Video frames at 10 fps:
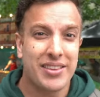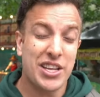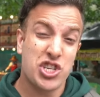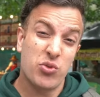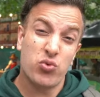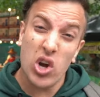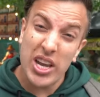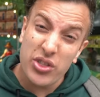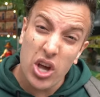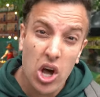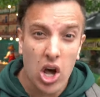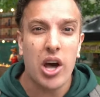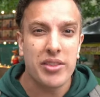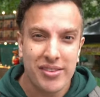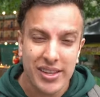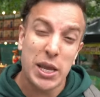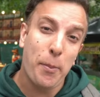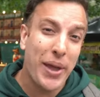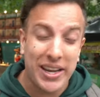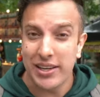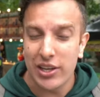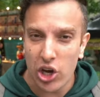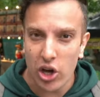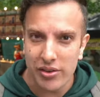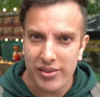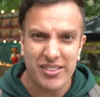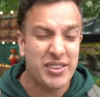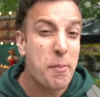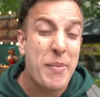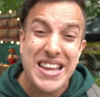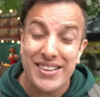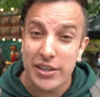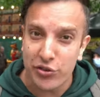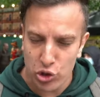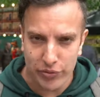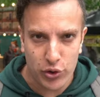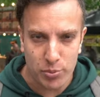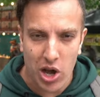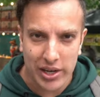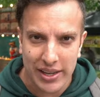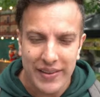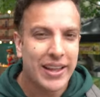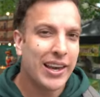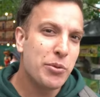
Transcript: is actually right in the heart of the city in Piccadilly Gardens. There's this amazing street food market.